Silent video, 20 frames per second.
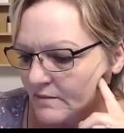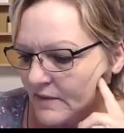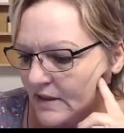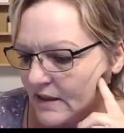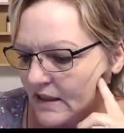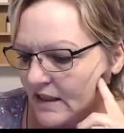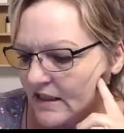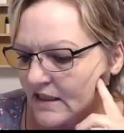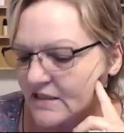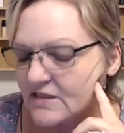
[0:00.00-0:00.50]

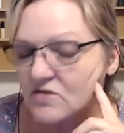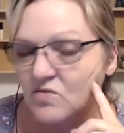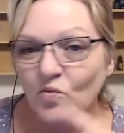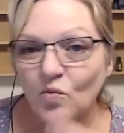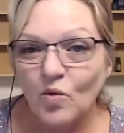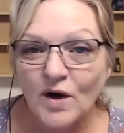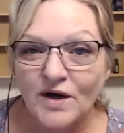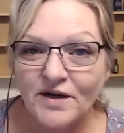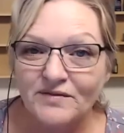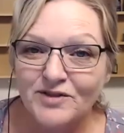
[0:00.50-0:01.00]
It is
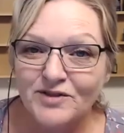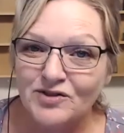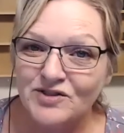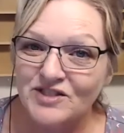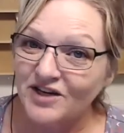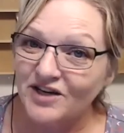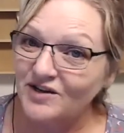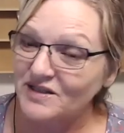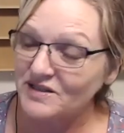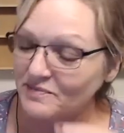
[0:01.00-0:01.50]
one of
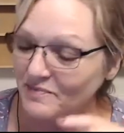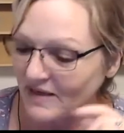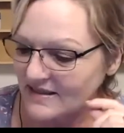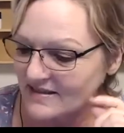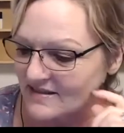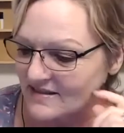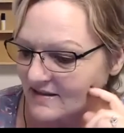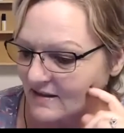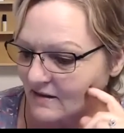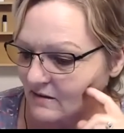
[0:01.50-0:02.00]
doTERRA's
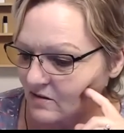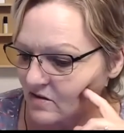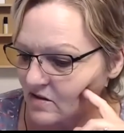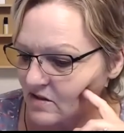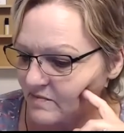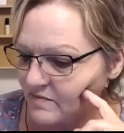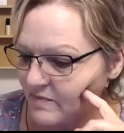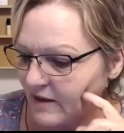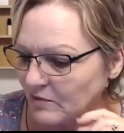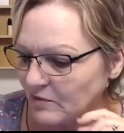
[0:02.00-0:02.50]
best
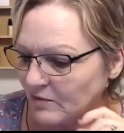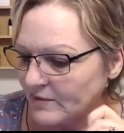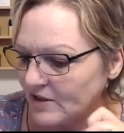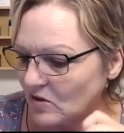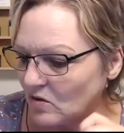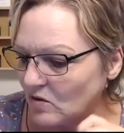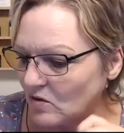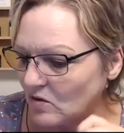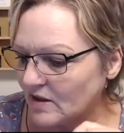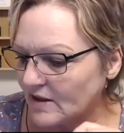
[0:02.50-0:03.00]
sellers. Peppermint
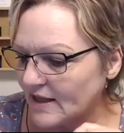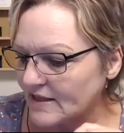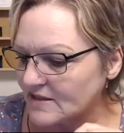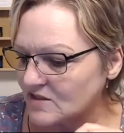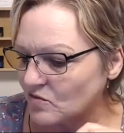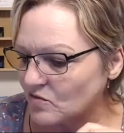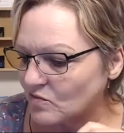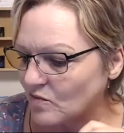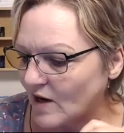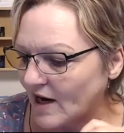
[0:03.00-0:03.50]
oil has
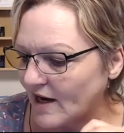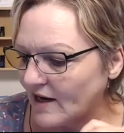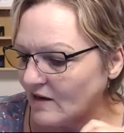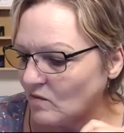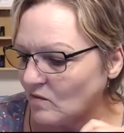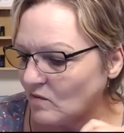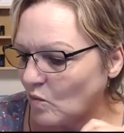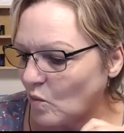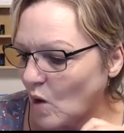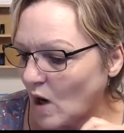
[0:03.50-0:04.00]
a
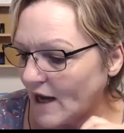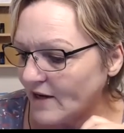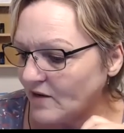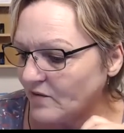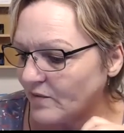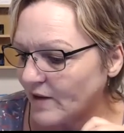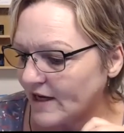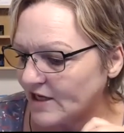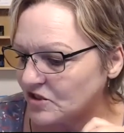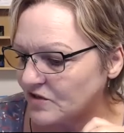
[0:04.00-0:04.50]
wide
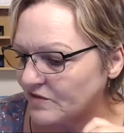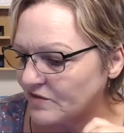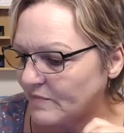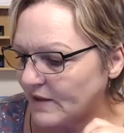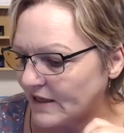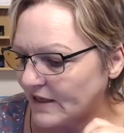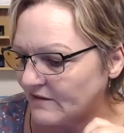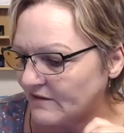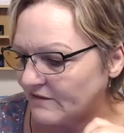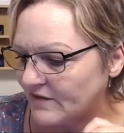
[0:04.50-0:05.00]
range of
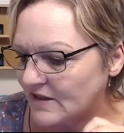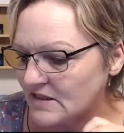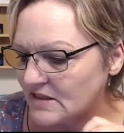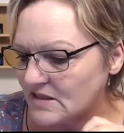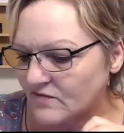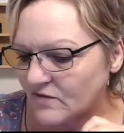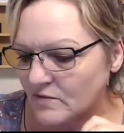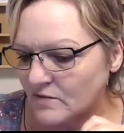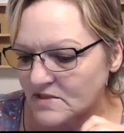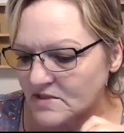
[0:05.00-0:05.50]
benefits,
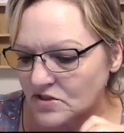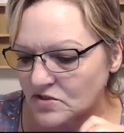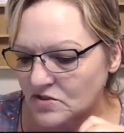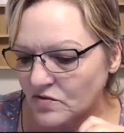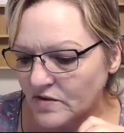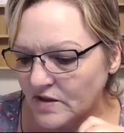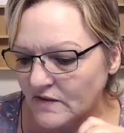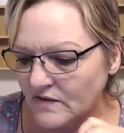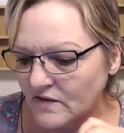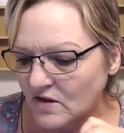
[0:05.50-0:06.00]
from
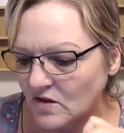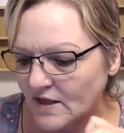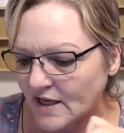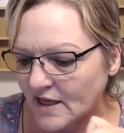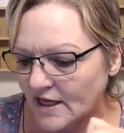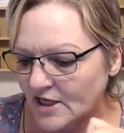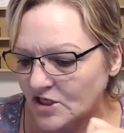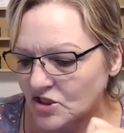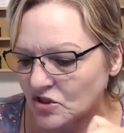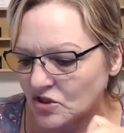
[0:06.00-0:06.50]
soothing the
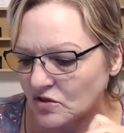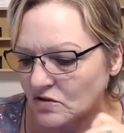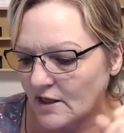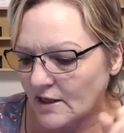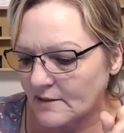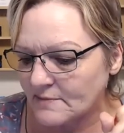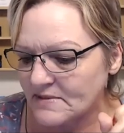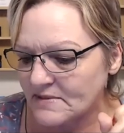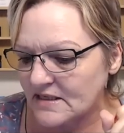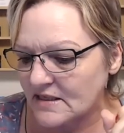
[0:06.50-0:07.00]
occasional
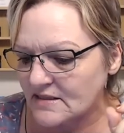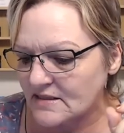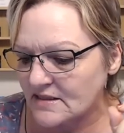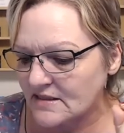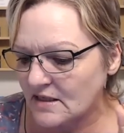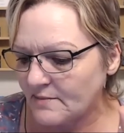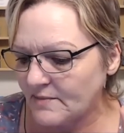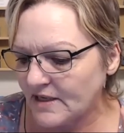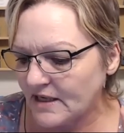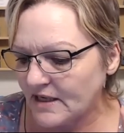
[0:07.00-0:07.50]
upset
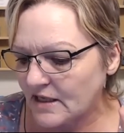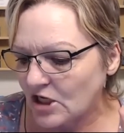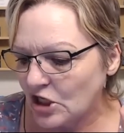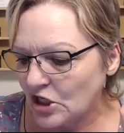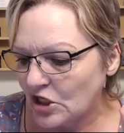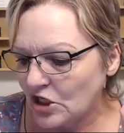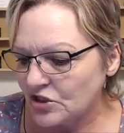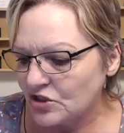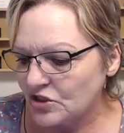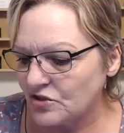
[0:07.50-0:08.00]
stomach
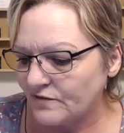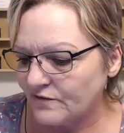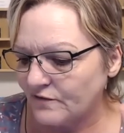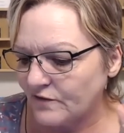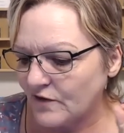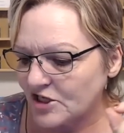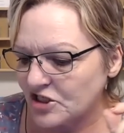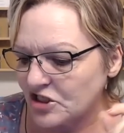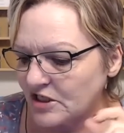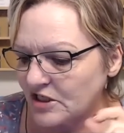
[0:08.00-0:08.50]
to
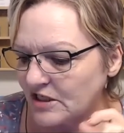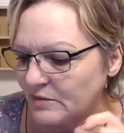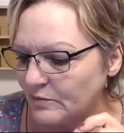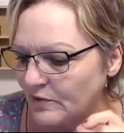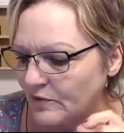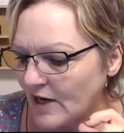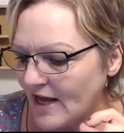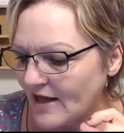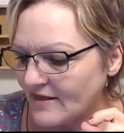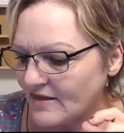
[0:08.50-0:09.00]
freshening
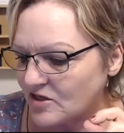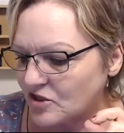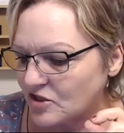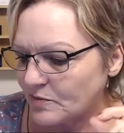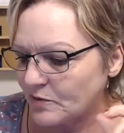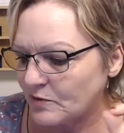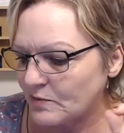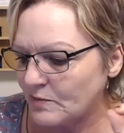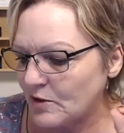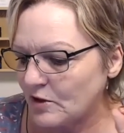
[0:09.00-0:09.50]
breath to
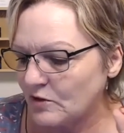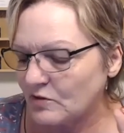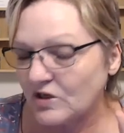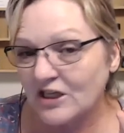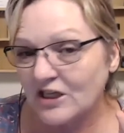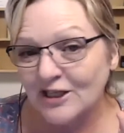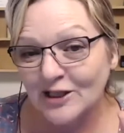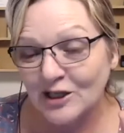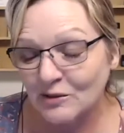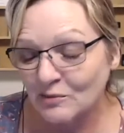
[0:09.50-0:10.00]
promote
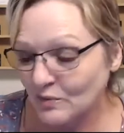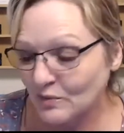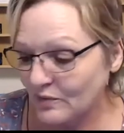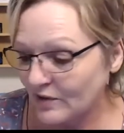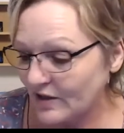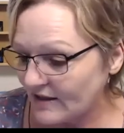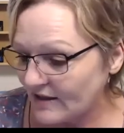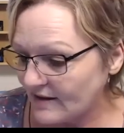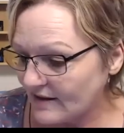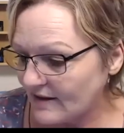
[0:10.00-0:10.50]
clear
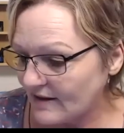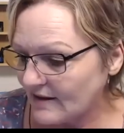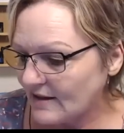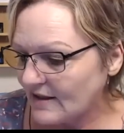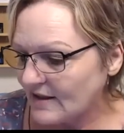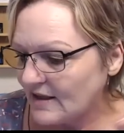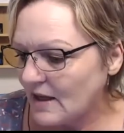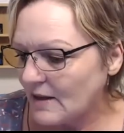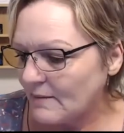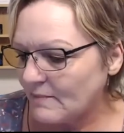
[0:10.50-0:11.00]
breathing.
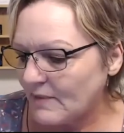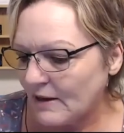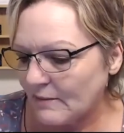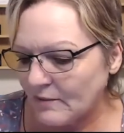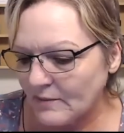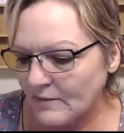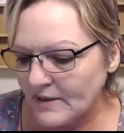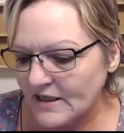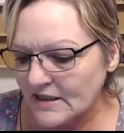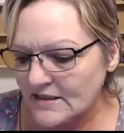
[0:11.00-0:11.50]

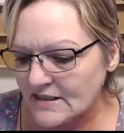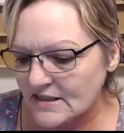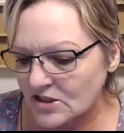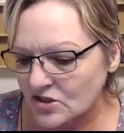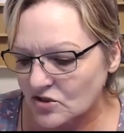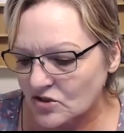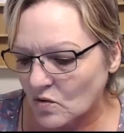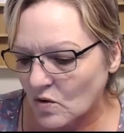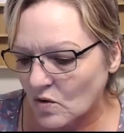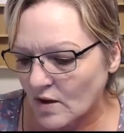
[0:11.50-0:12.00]
Peppermint
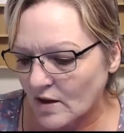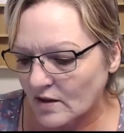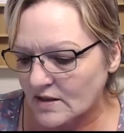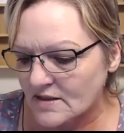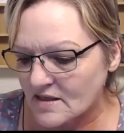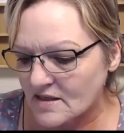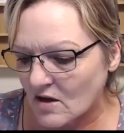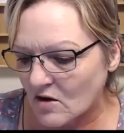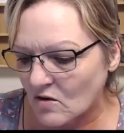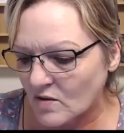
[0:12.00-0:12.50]
essential oil is
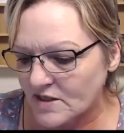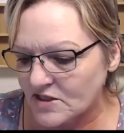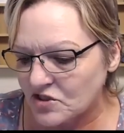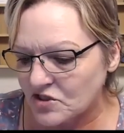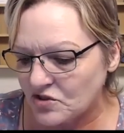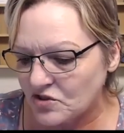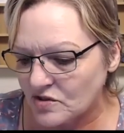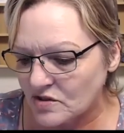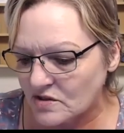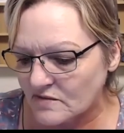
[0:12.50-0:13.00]
always
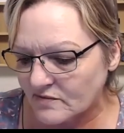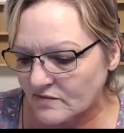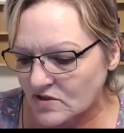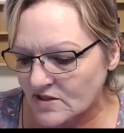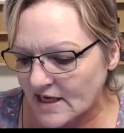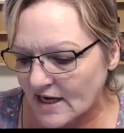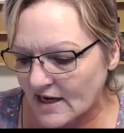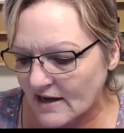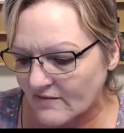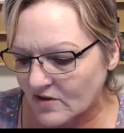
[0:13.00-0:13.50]
useful to
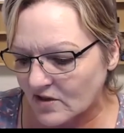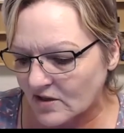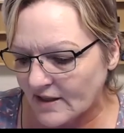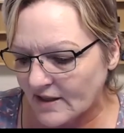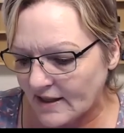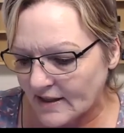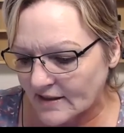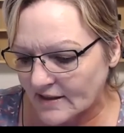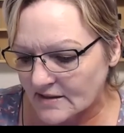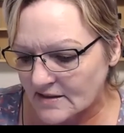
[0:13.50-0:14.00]
have on
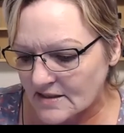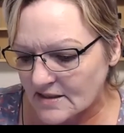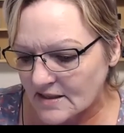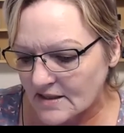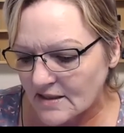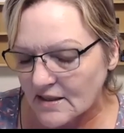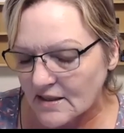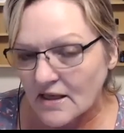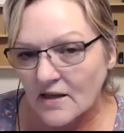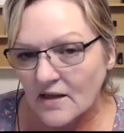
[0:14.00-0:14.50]
hand.
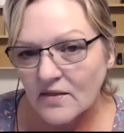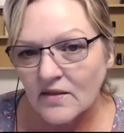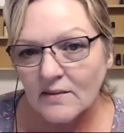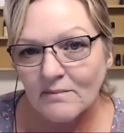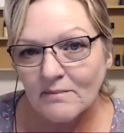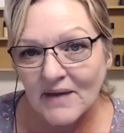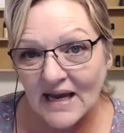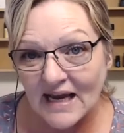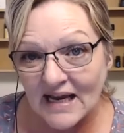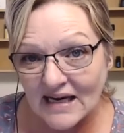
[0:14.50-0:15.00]
The
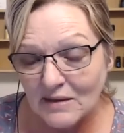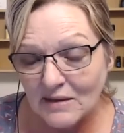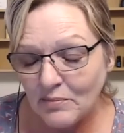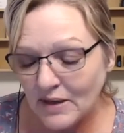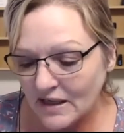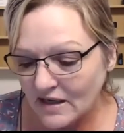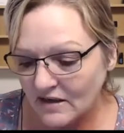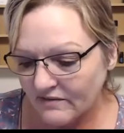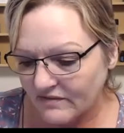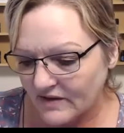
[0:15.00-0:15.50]
main
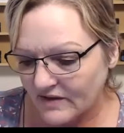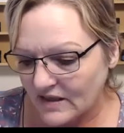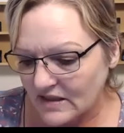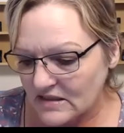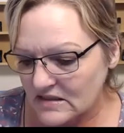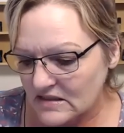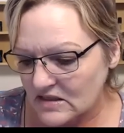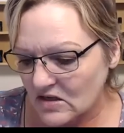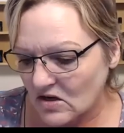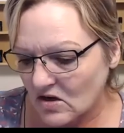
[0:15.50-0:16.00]

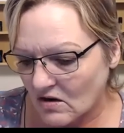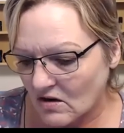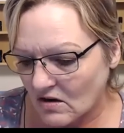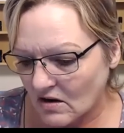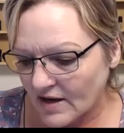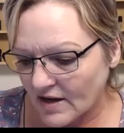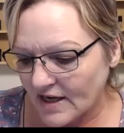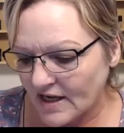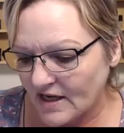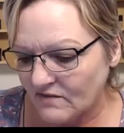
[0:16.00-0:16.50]
benefits
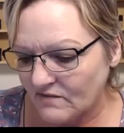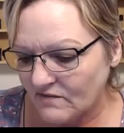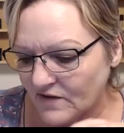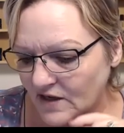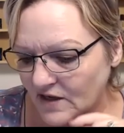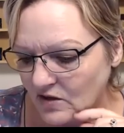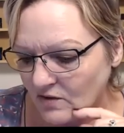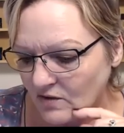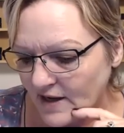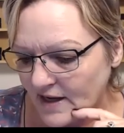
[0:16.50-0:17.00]
are
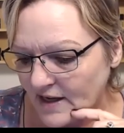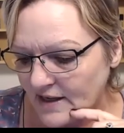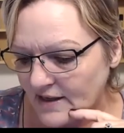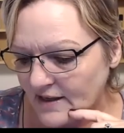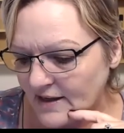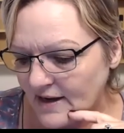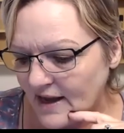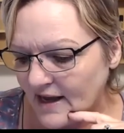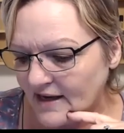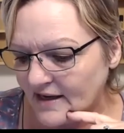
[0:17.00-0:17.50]

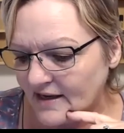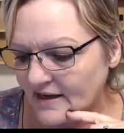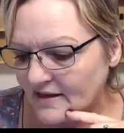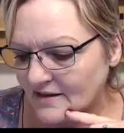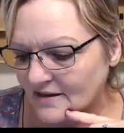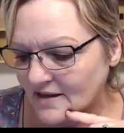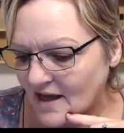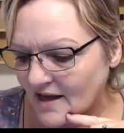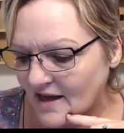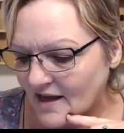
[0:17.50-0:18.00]
invigorating and
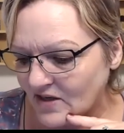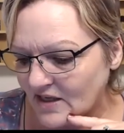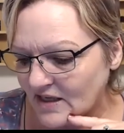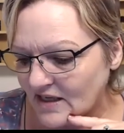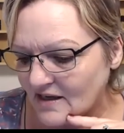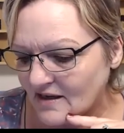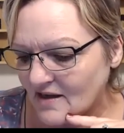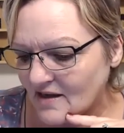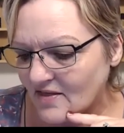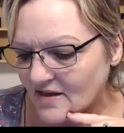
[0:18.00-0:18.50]

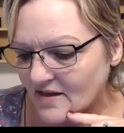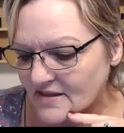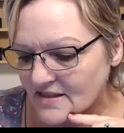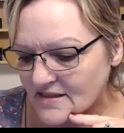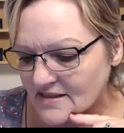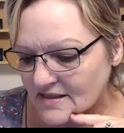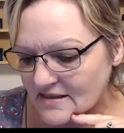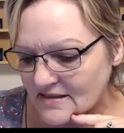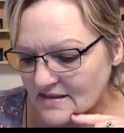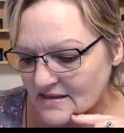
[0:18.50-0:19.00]
enlivening the
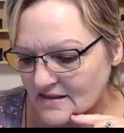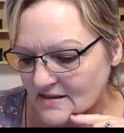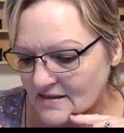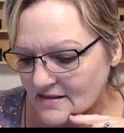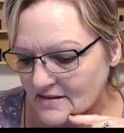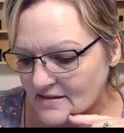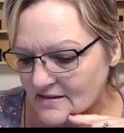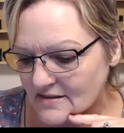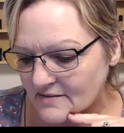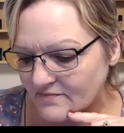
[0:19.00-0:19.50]

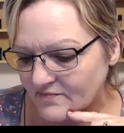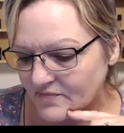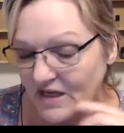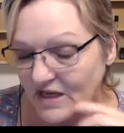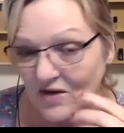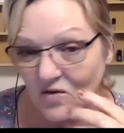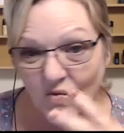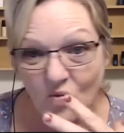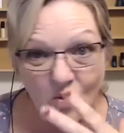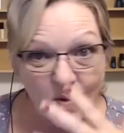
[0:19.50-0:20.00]
senses.
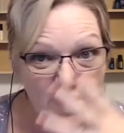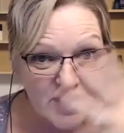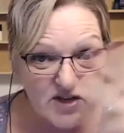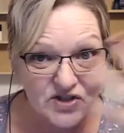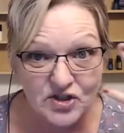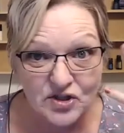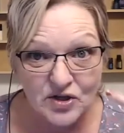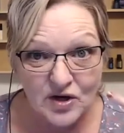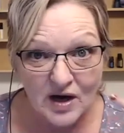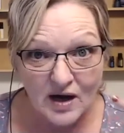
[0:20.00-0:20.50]
It wakes
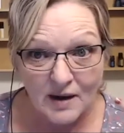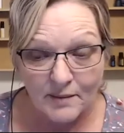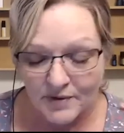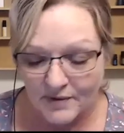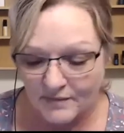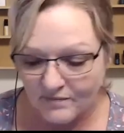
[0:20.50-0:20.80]
you up.